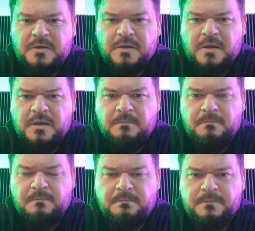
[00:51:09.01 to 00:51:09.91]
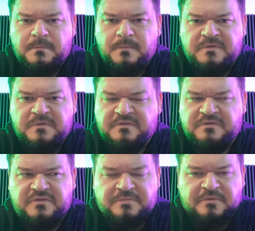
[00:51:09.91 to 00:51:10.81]
was
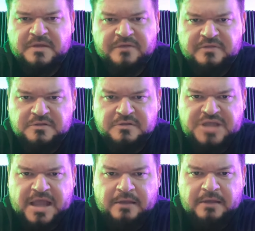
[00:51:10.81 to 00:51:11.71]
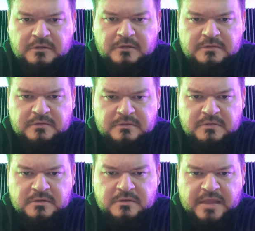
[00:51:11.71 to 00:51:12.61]
just something when I was a little child,
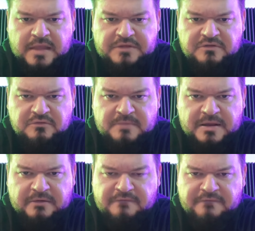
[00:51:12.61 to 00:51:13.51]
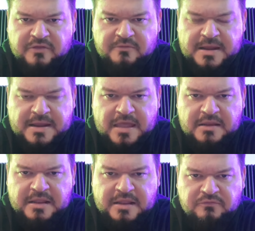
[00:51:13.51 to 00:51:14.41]
and it had to do with my grandfather and my
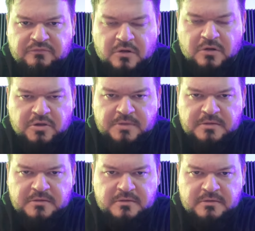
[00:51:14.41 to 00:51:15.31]
dad getting into an argument,